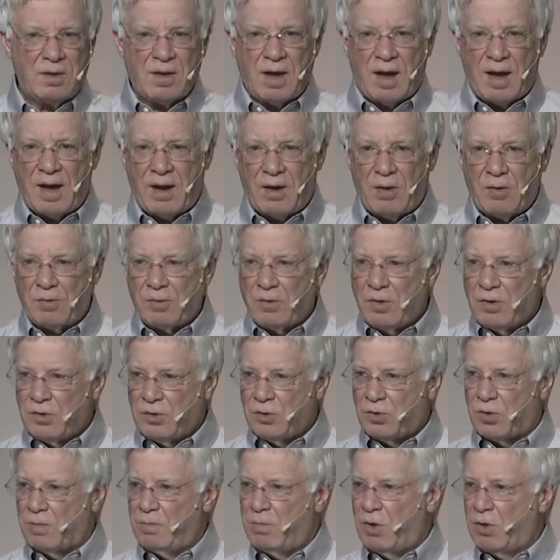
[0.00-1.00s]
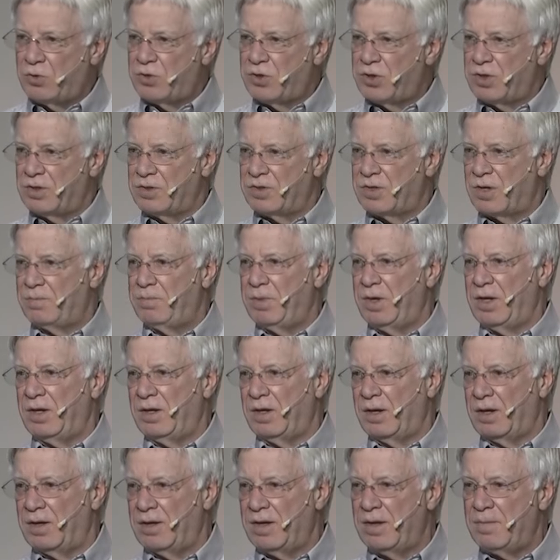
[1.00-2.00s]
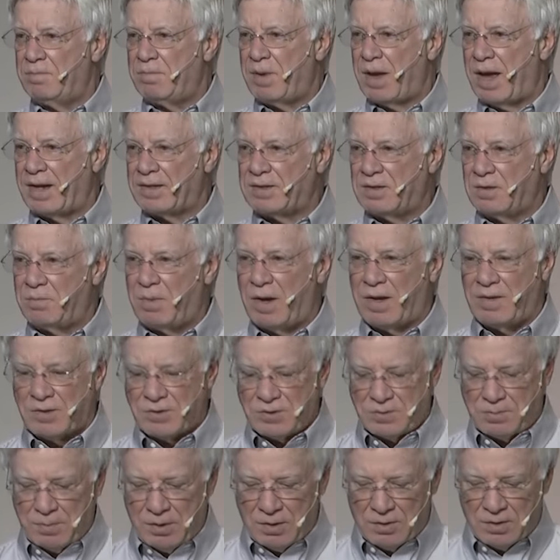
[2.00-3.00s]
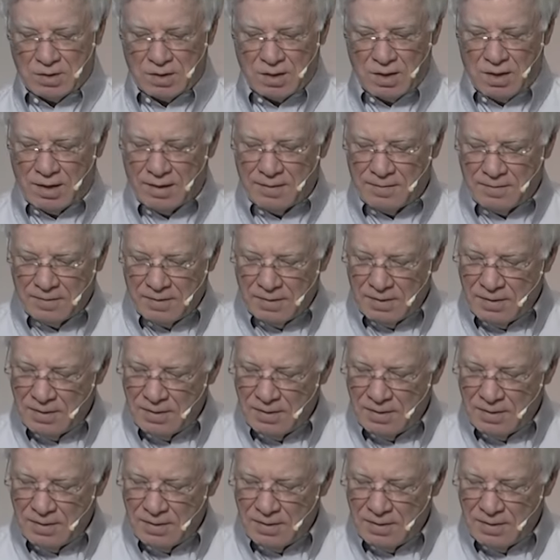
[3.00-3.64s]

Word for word: how your emotions are being impacted by the Spirit of God?